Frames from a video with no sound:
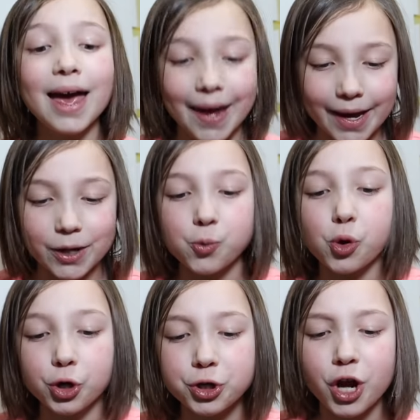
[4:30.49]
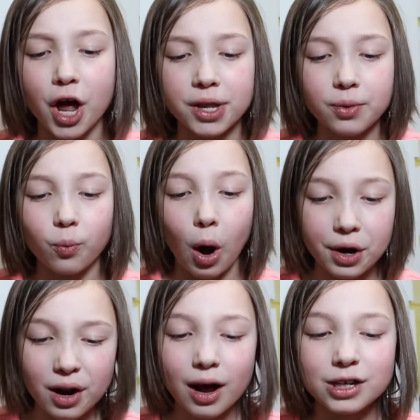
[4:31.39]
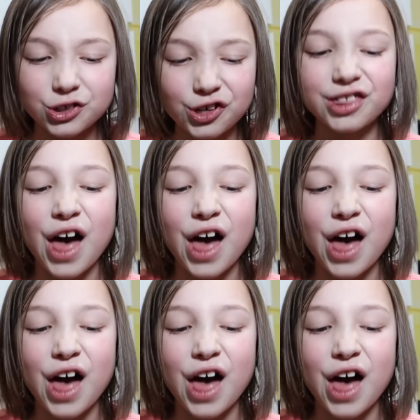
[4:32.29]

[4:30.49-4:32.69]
And we're done. 100